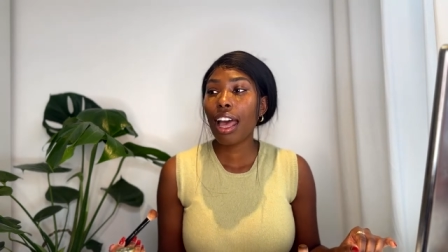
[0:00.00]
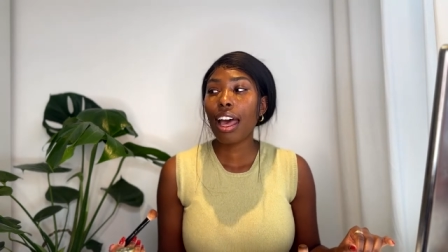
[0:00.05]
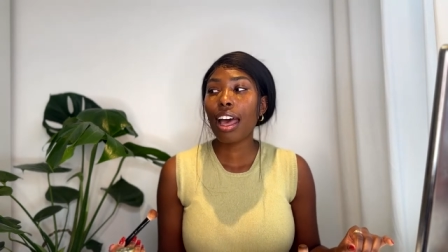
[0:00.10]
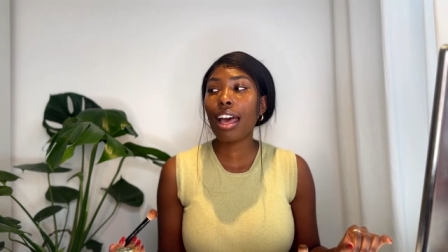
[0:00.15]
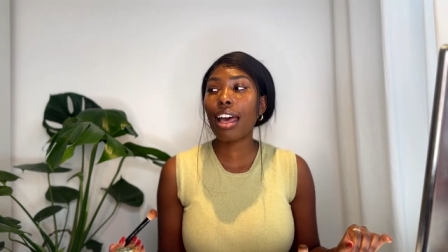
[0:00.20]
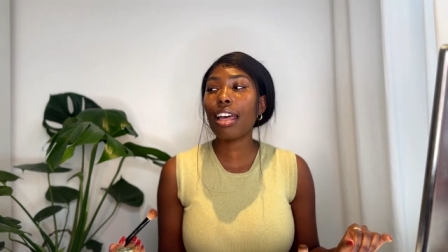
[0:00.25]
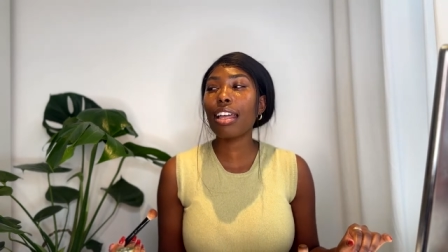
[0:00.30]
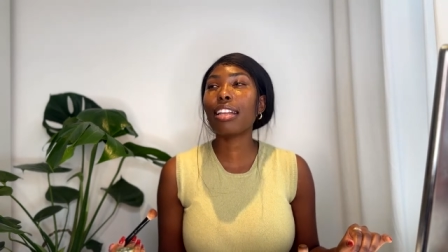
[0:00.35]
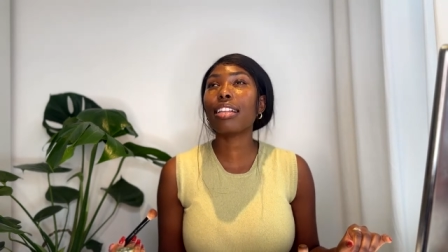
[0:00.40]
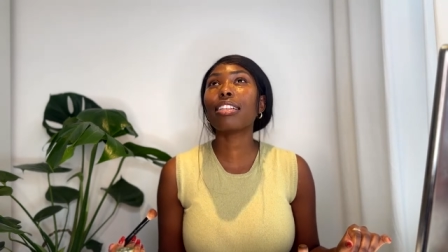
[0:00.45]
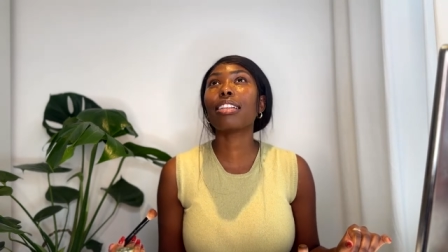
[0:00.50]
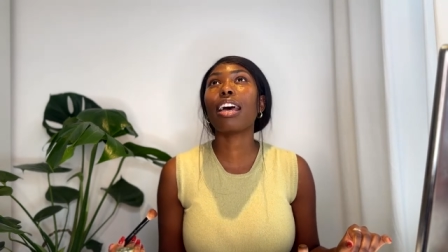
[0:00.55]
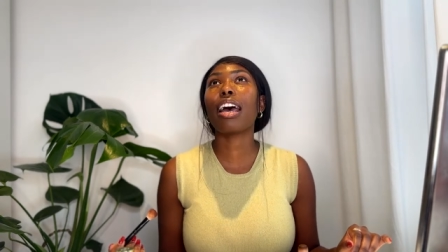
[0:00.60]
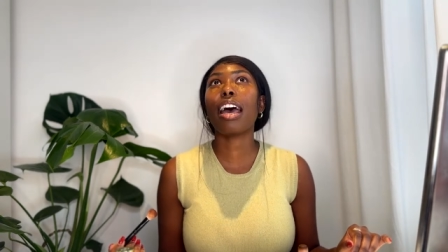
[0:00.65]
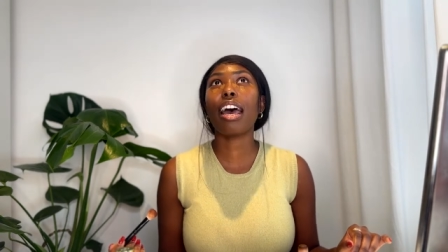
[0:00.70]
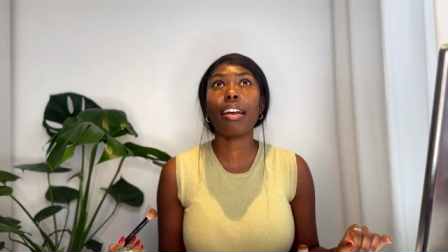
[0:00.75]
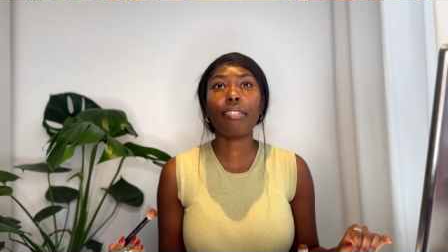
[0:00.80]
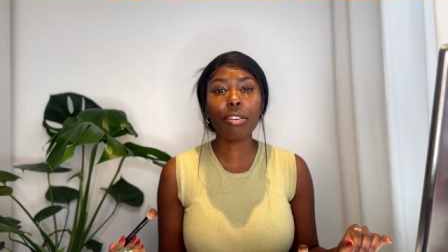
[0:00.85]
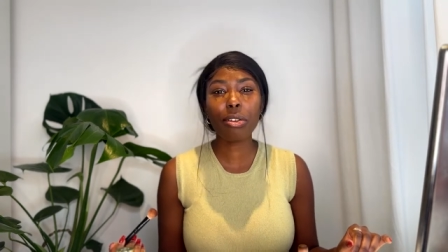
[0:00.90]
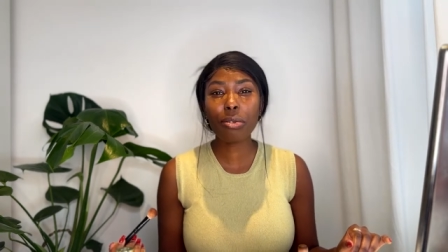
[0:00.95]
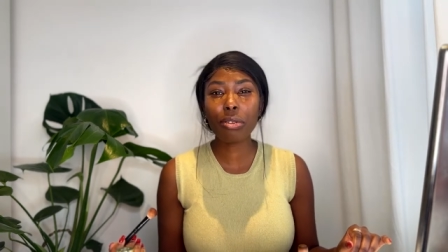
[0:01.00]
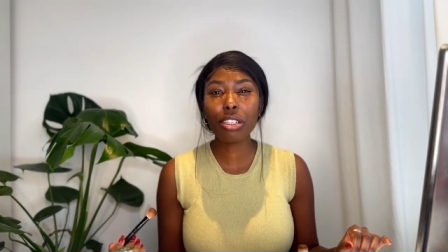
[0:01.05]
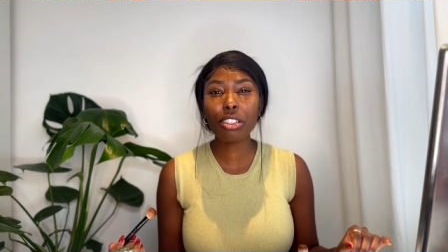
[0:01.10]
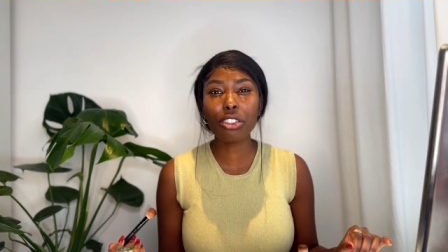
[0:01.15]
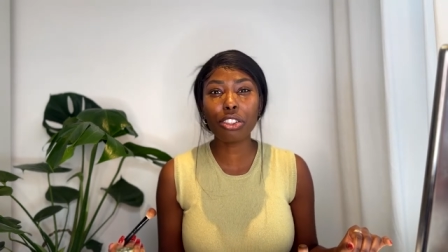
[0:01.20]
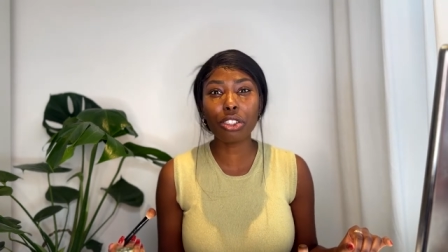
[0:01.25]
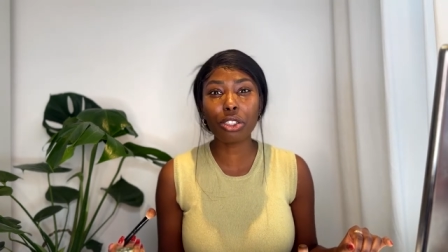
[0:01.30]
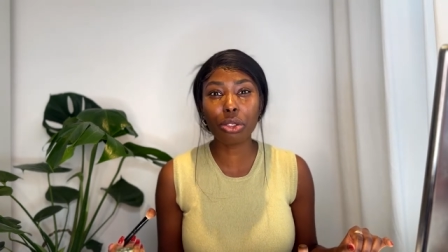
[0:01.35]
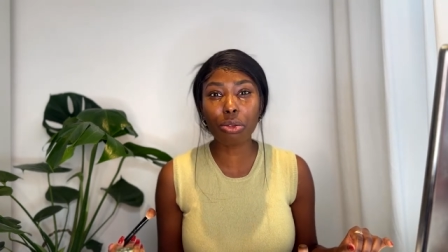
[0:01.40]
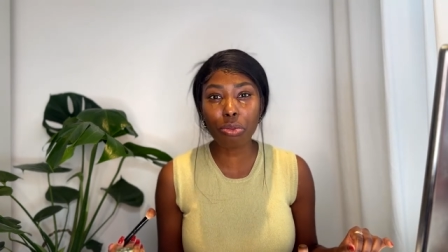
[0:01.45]
And everyone
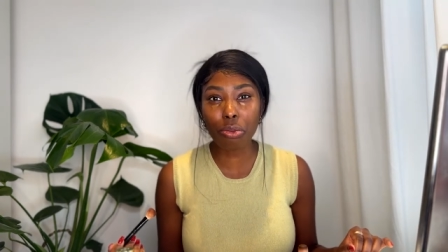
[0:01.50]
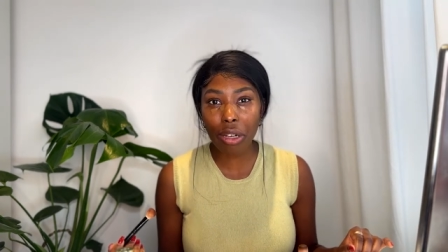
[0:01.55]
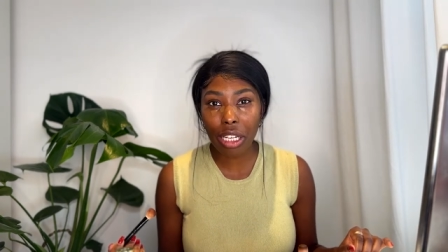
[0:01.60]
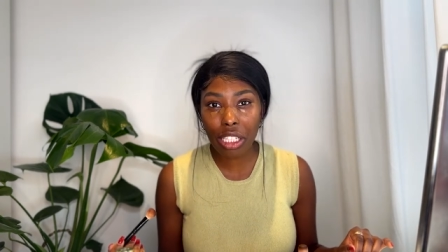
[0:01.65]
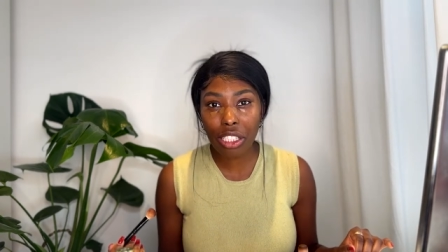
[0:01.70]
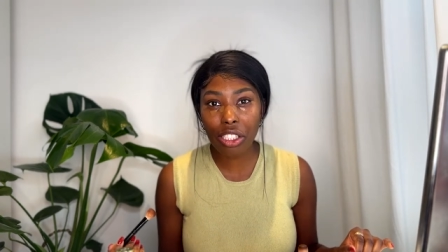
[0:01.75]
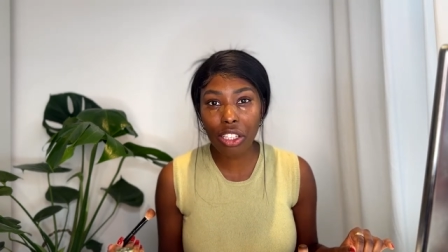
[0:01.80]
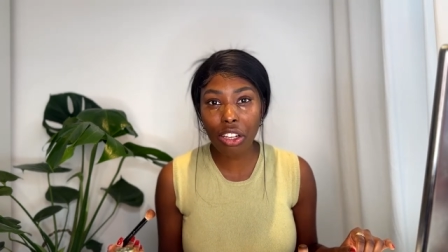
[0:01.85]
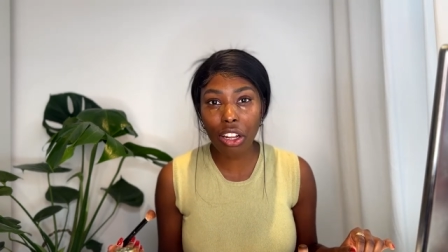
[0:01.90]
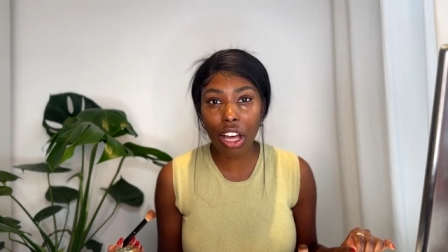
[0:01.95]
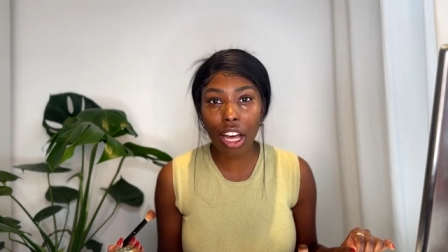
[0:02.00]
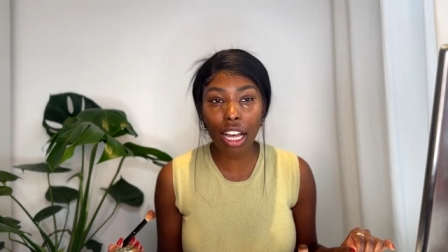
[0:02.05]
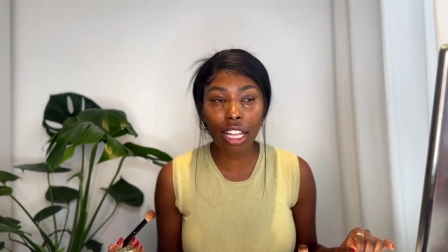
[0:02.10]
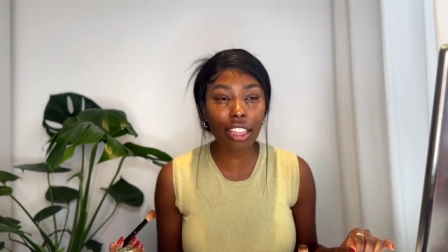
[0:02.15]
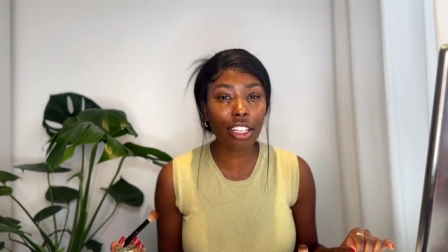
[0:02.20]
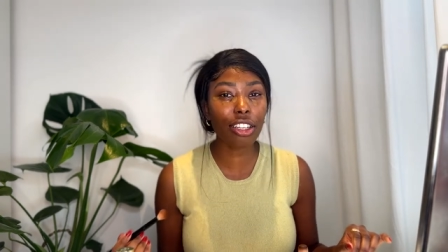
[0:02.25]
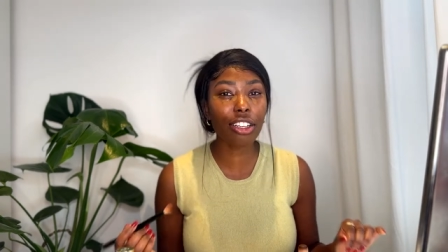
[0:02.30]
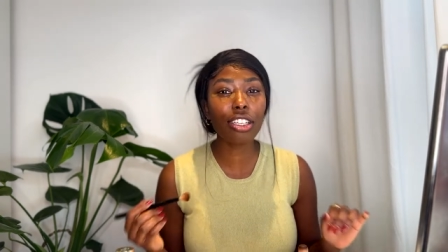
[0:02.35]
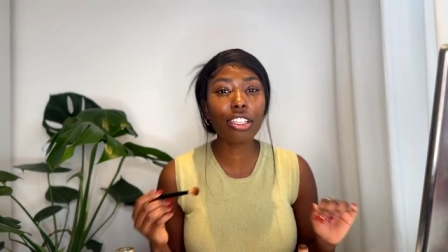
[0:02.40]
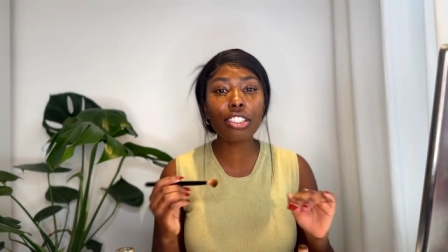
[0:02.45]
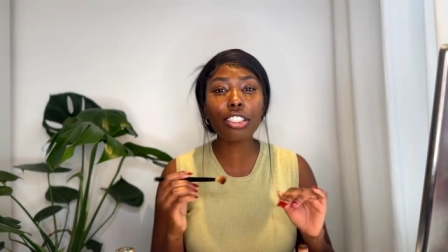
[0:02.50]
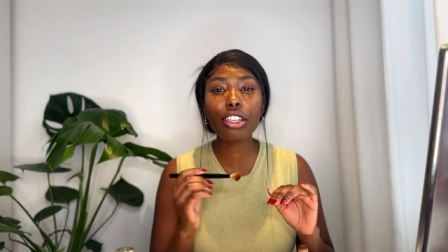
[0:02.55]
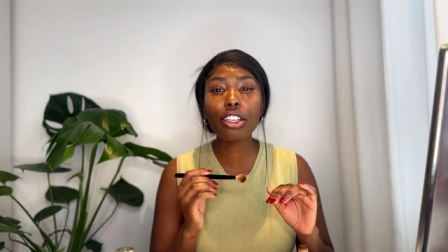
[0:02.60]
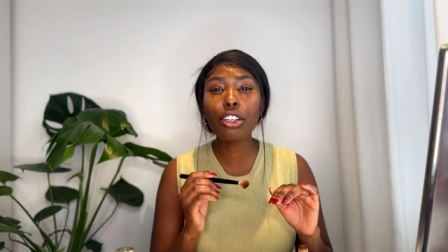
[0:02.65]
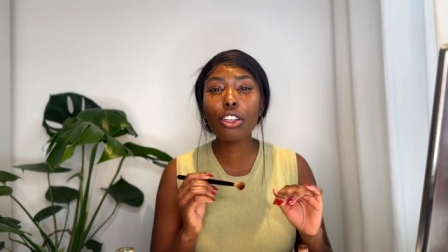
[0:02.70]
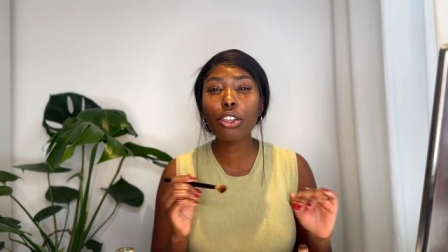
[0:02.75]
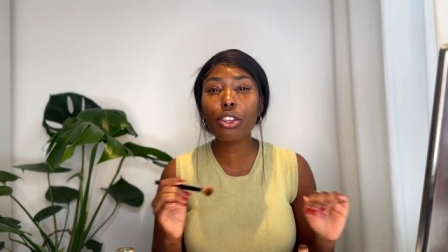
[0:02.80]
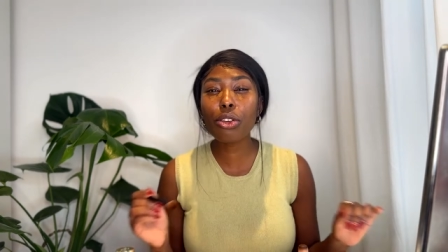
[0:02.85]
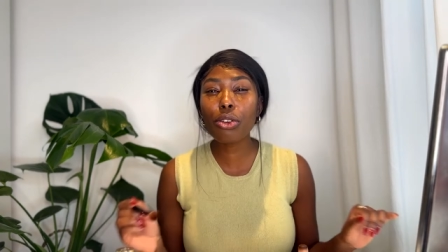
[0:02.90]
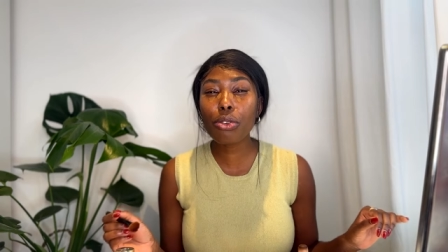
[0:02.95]
drinks a lot. There's a
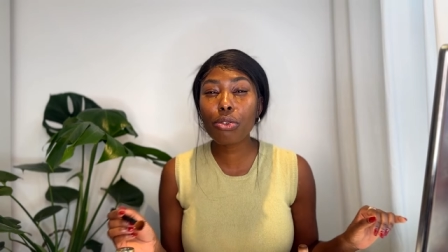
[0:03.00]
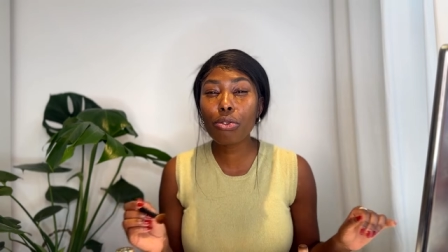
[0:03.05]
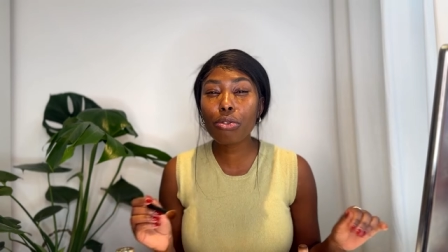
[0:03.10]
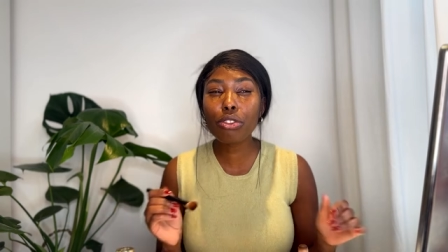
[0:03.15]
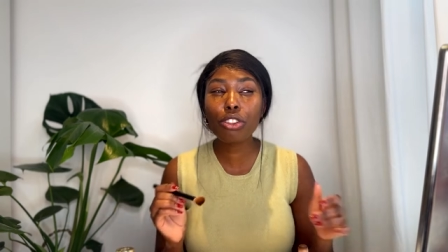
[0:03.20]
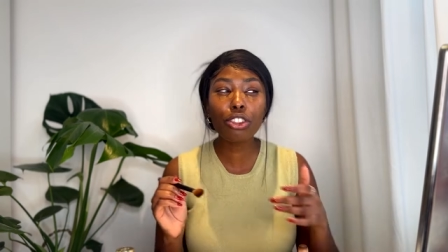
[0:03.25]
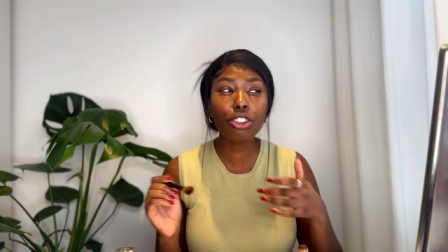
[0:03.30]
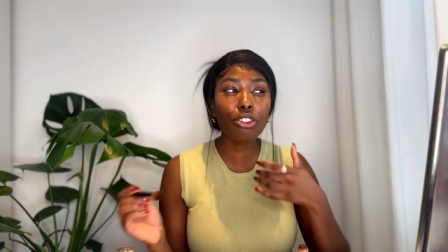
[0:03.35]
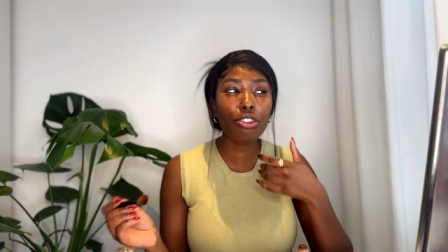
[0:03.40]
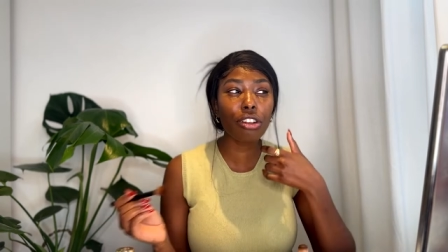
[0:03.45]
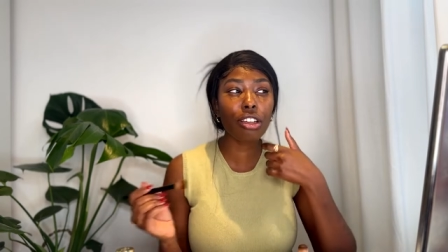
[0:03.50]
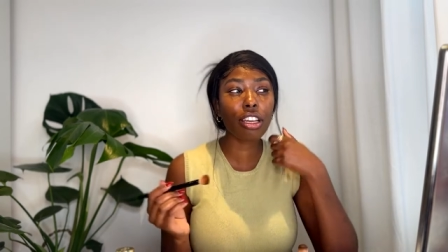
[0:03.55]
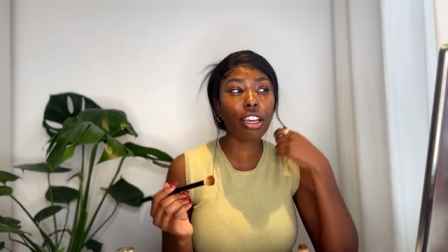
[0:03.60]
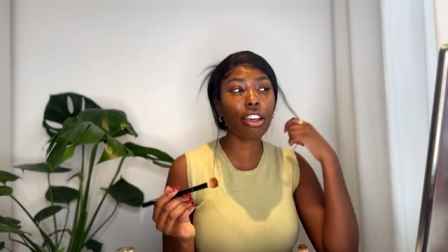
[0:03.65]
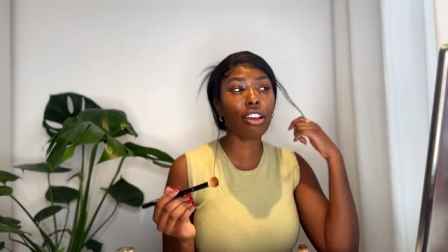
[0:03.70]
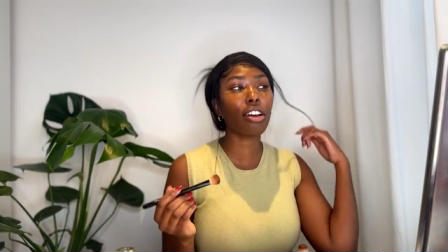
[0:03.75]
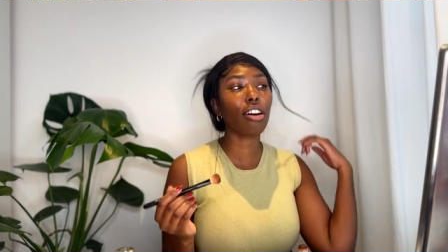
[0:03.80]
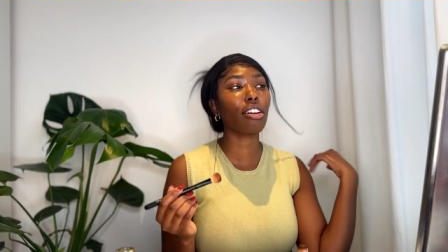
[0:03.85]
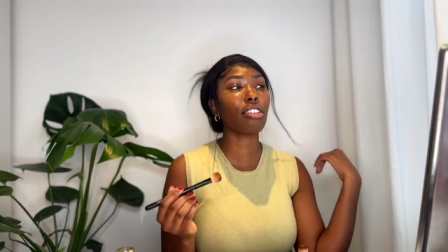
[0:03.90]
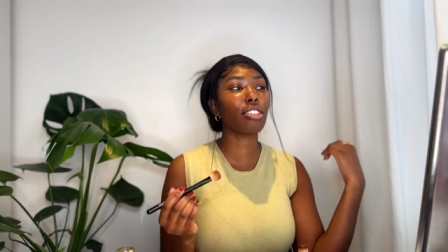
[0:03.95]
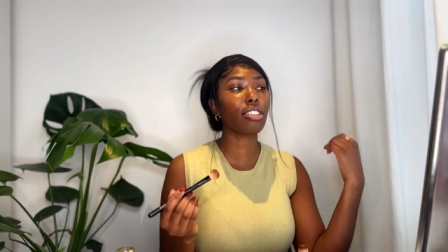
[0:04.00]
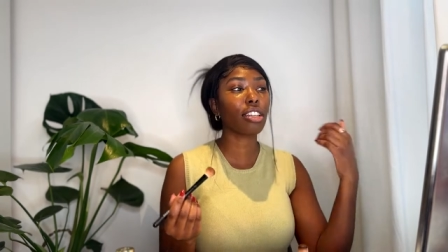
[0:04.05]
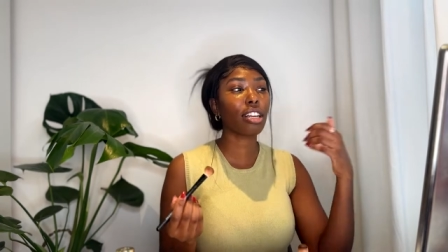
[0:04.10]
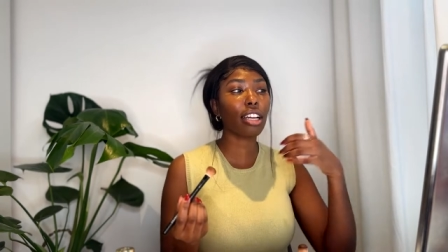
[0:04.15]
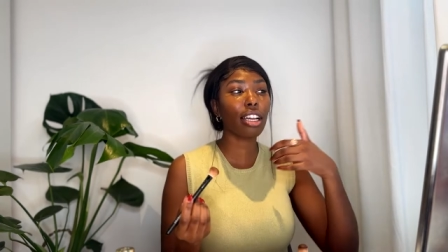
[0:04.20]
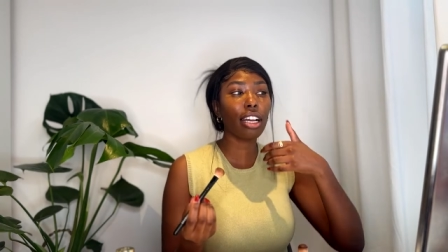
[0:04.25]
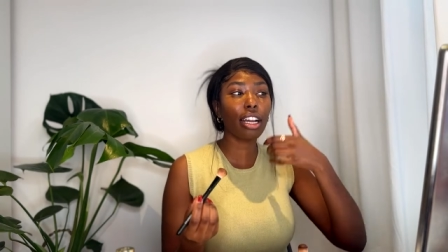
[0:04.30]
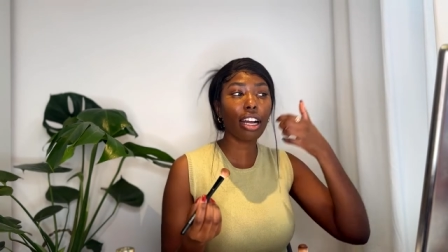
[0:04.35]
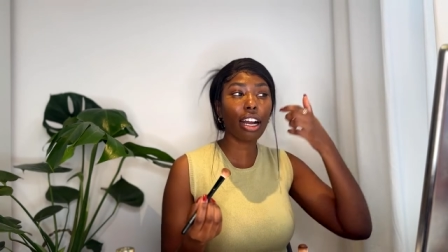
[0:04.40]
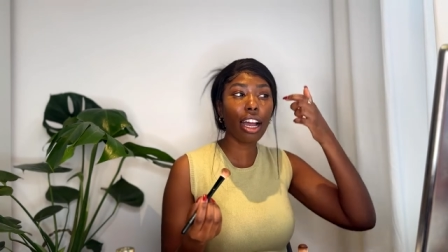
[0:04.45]
huge drinking culture
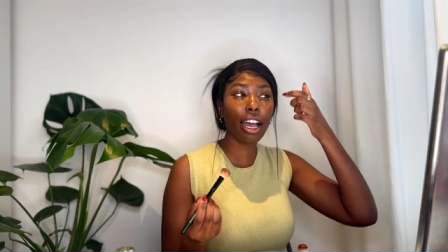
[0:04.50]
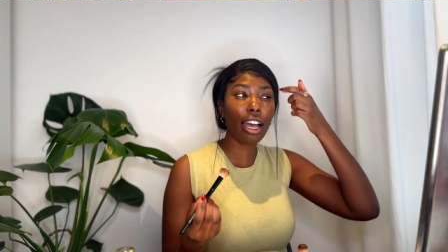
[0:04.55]
here.